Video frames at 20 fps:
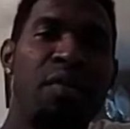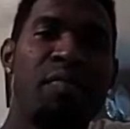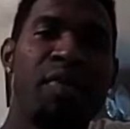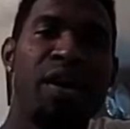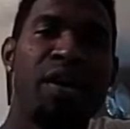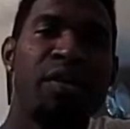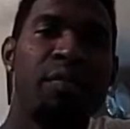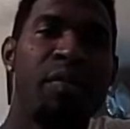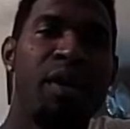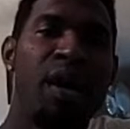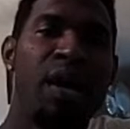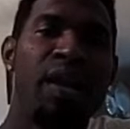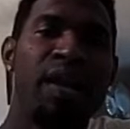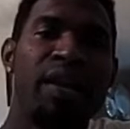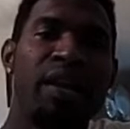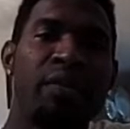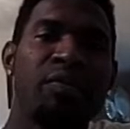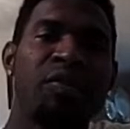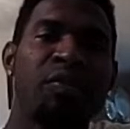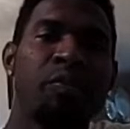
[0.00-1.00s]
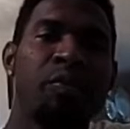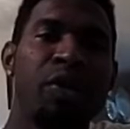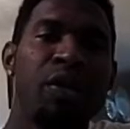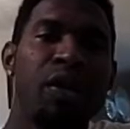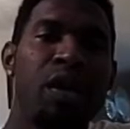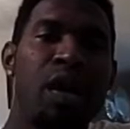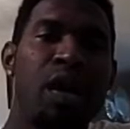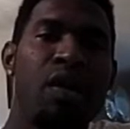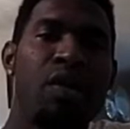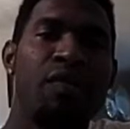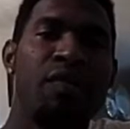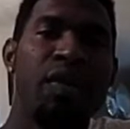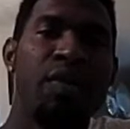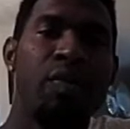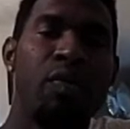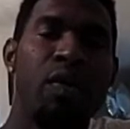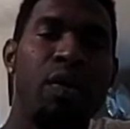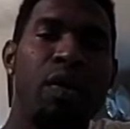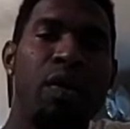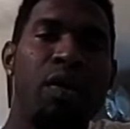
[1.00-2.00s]
yeah, man, ball of them spread all
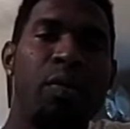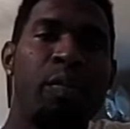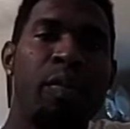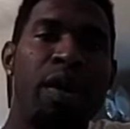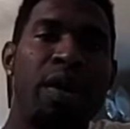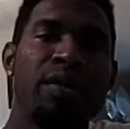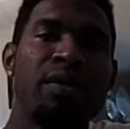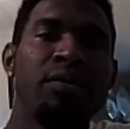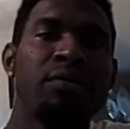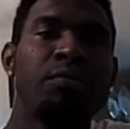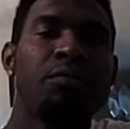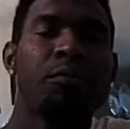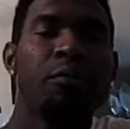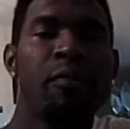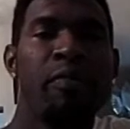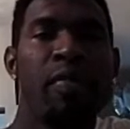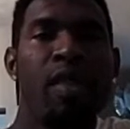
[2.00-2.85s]
over the world, man.